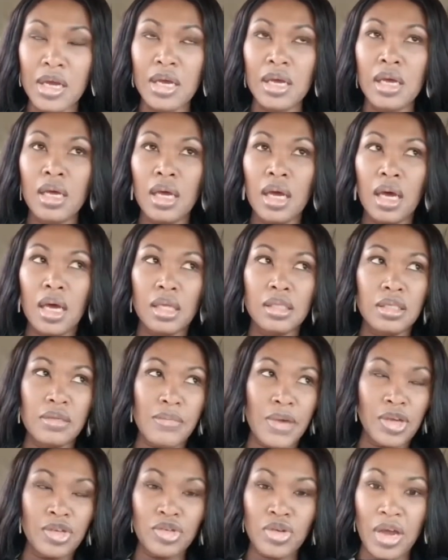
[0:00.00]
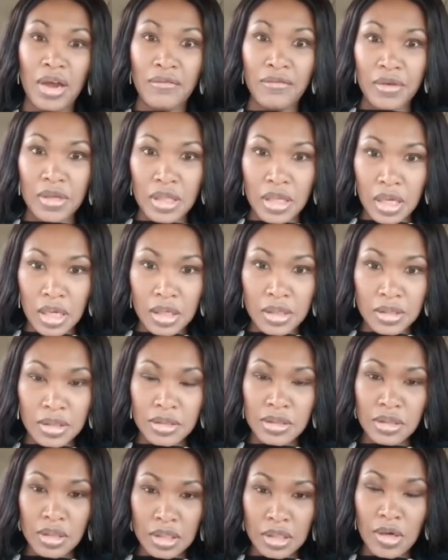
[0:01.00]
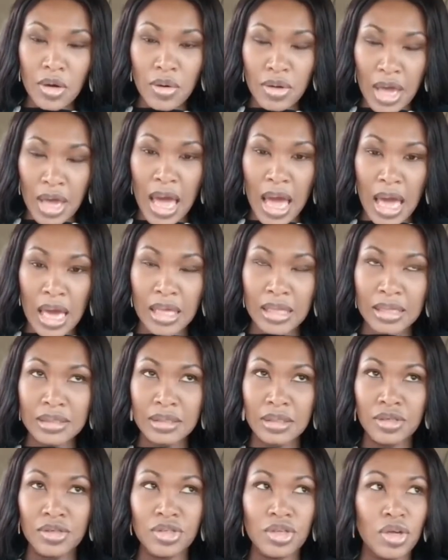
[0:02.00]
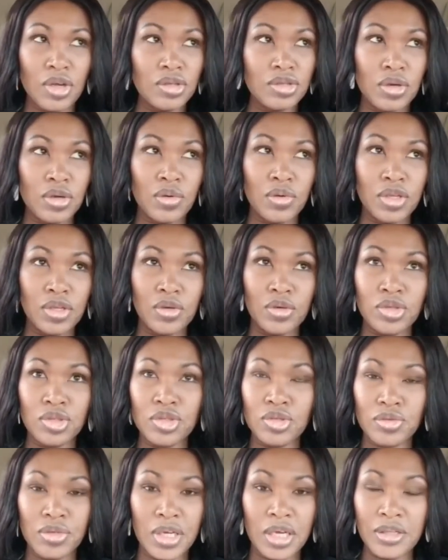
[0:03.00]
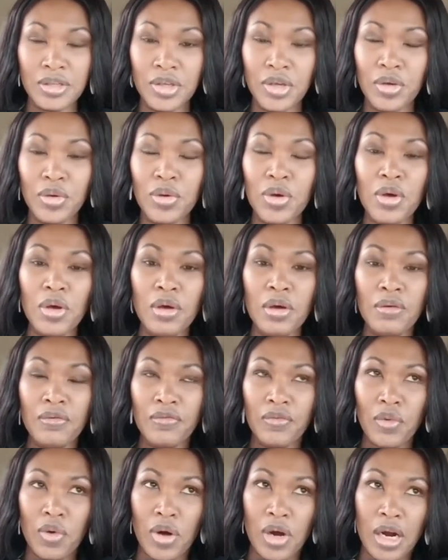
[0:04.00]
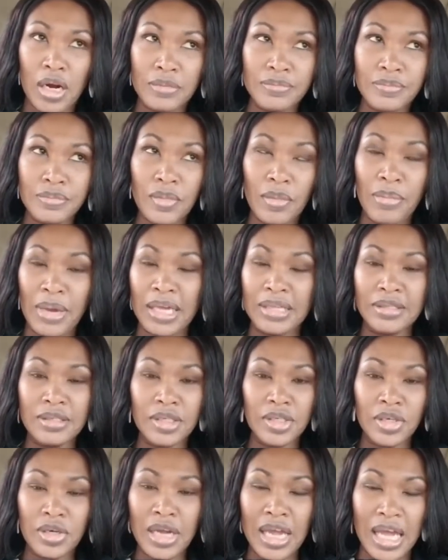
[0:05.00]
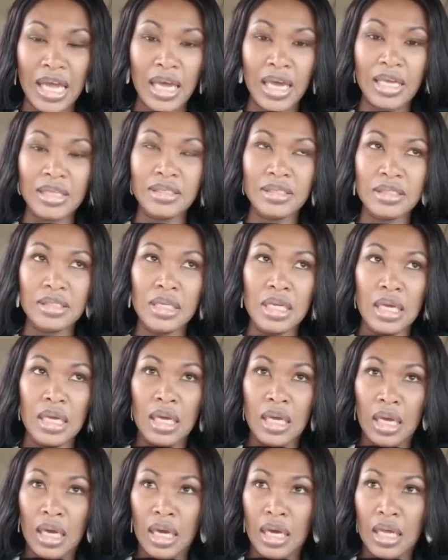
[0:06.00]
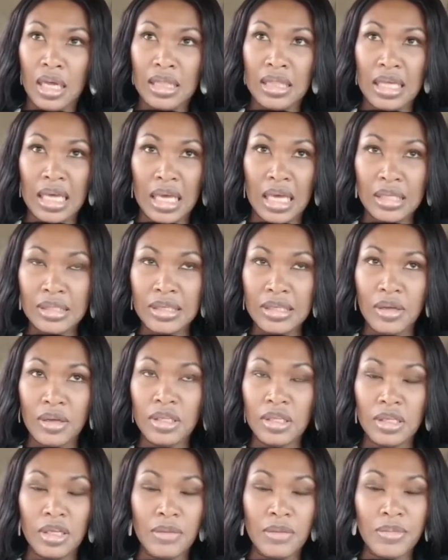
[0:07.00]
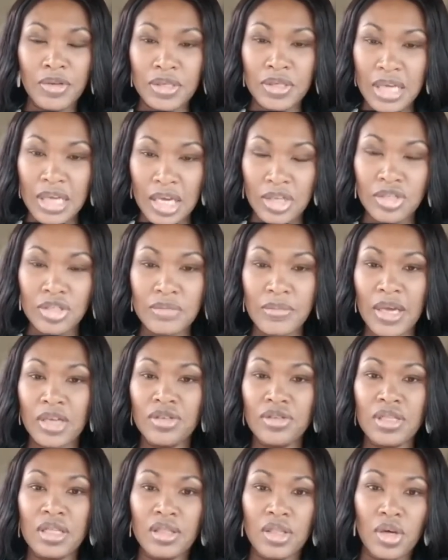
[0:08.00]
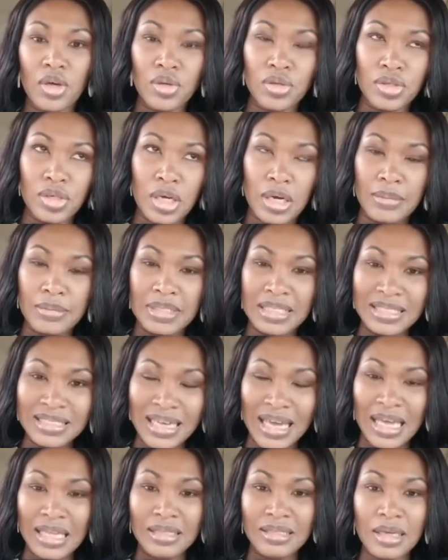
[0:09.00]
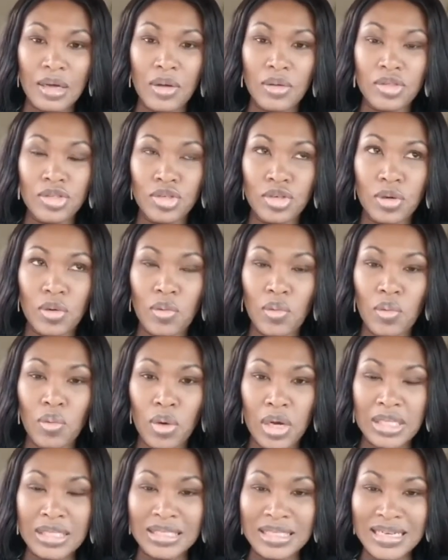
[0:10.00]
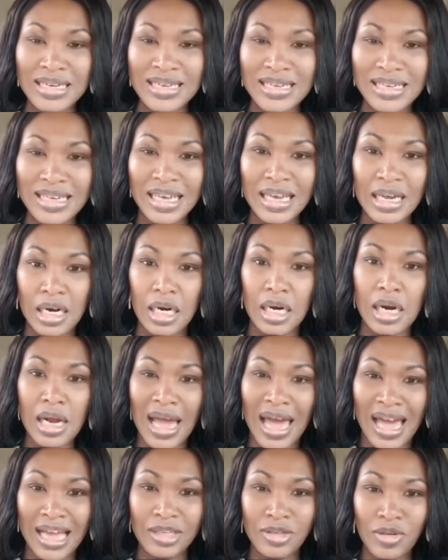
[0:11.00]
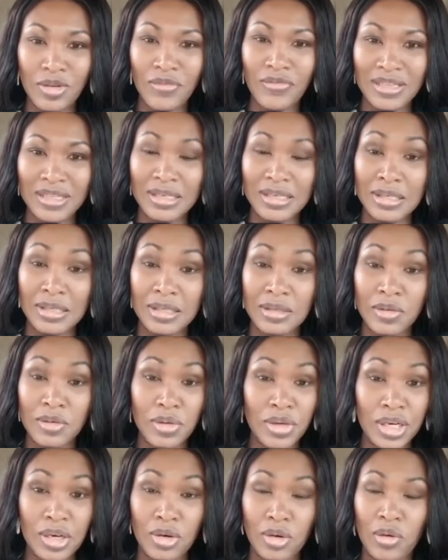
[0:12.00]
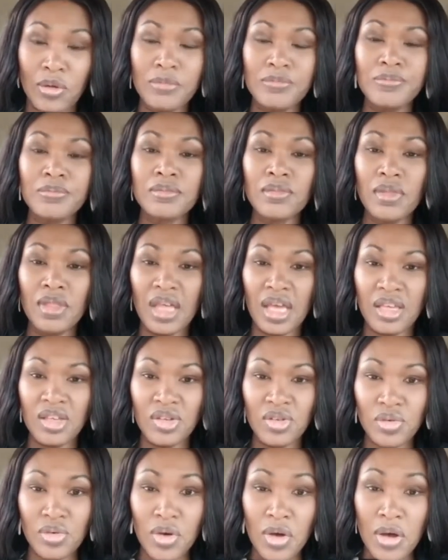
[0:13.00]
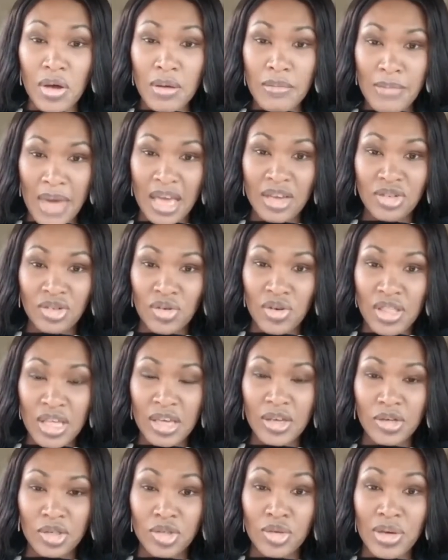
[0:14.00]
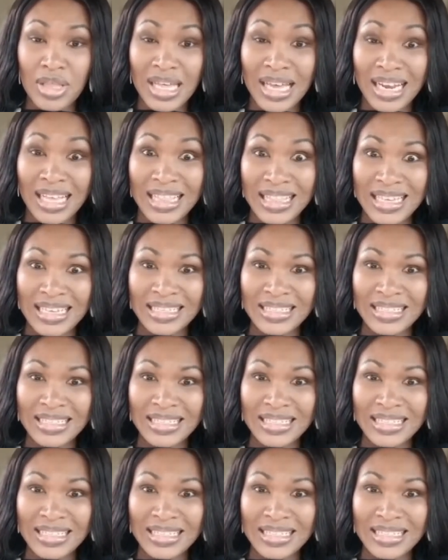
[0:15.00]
uh, to make sure everything is is okay is there's also you know screen you for based on your age and uh, things that, and immunizations make sure that those are up to date so your once a year annual visit is critical that you make sure that you're doing that at least